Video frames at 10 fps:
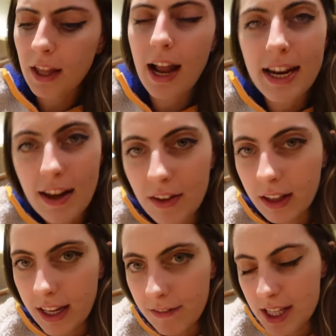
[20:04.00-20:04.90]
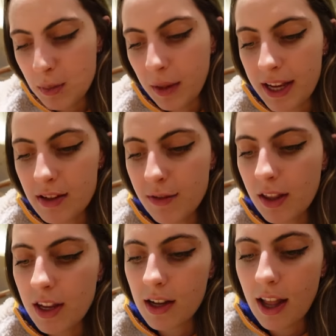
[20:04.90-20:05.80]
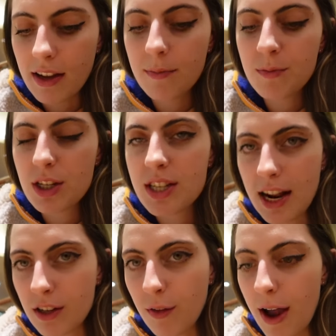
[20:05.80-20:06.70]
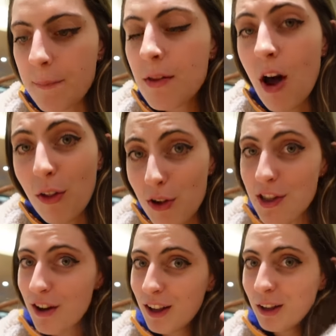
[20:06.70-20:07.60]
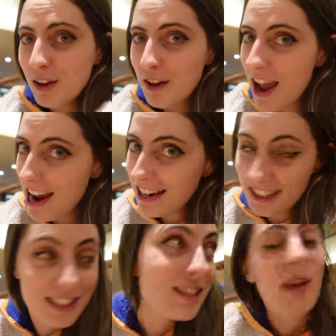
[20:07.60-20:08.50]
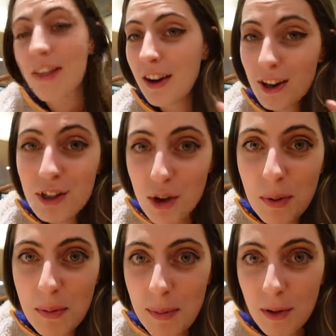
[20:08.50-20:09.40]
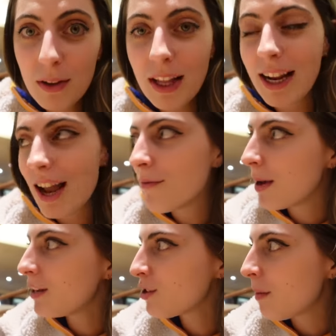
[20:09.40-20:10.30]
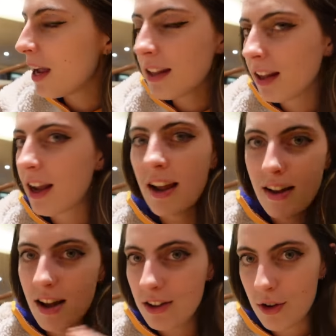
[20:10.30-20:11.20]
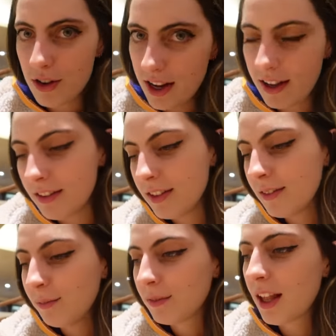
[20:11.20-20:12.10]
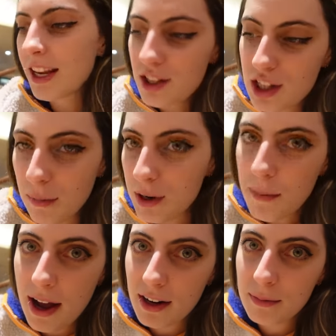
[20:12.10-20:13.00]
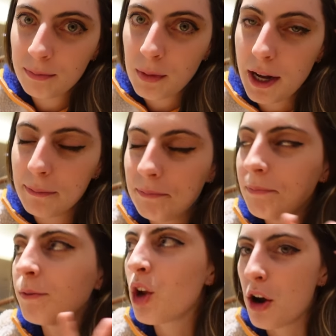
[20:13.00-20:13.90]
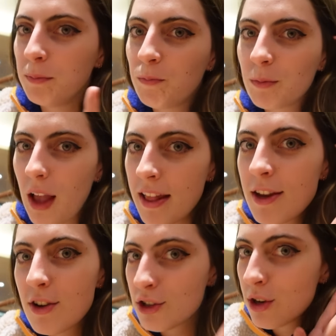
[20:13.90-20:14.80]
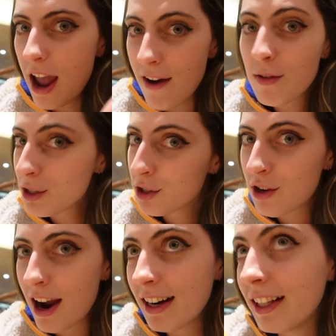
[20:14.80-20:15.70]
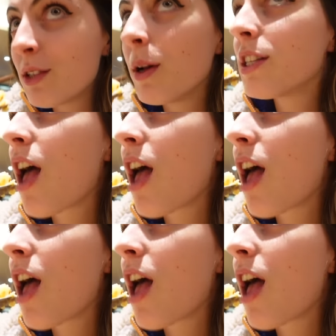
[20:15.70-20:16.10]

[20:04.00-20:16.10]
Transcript: feel like I never leave this place feeling like dissatisfied. Although there are a lot of haters. There are so many people like I've met in Japan, they're like, I can't go there. They're like stubborn about it, but no, I think you should, everyone should try it at least once.